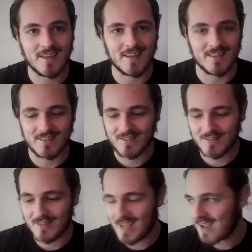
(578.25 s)
And
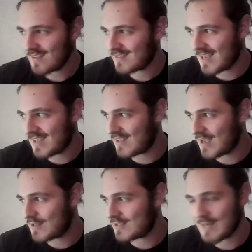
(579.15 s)
yeah,
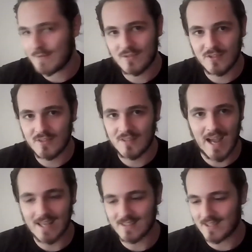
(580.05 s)
it seemed just
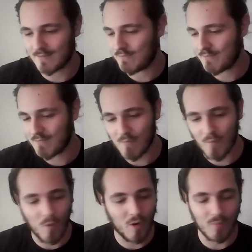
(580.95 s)
as I
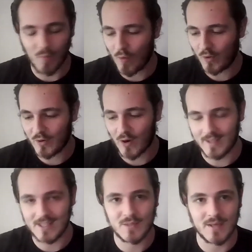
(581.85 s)
more and more got
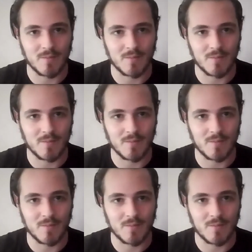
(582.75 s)
into it,